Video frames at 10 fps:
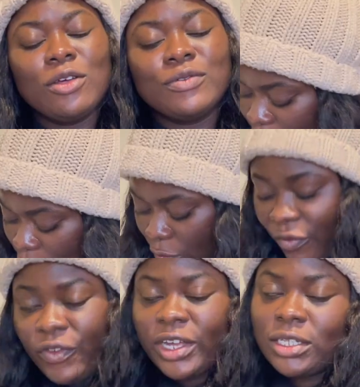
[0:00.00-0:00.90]
loves. So
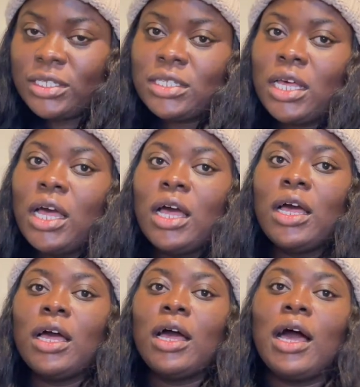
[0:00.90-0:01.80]
first,
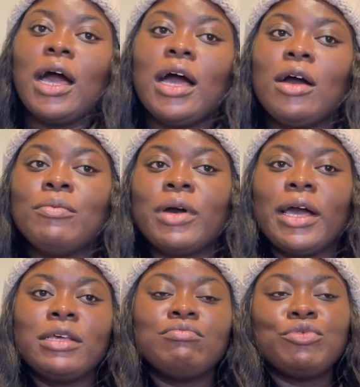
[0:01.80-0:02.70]

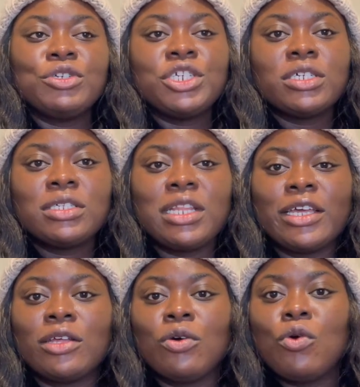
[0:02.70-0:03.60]
I purchased
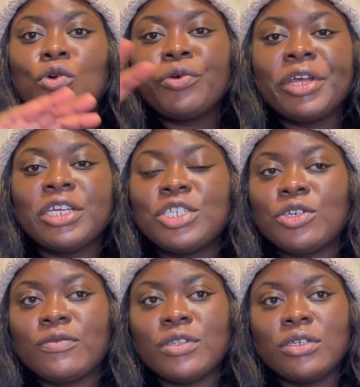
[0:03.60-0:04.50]
like the whole range
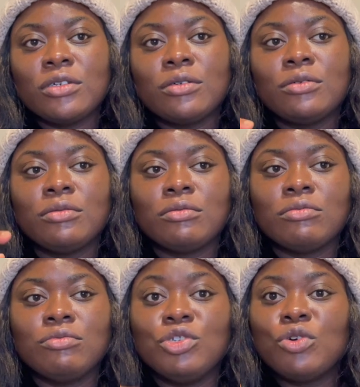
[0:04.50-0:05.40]
of the
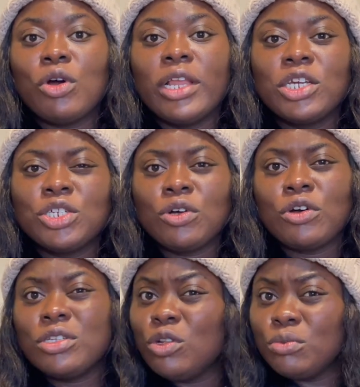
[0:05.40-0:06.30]
new collection
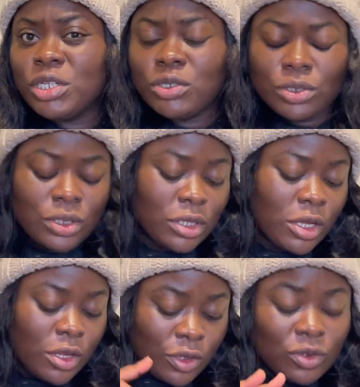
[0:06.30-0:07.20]
called the Luminous.
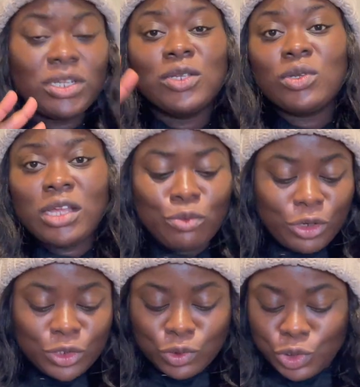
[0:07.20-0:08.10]
So that's what I'm
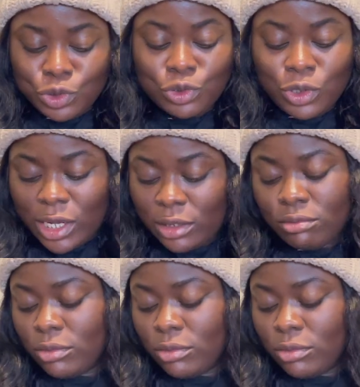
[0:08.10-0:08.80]
going to show you, and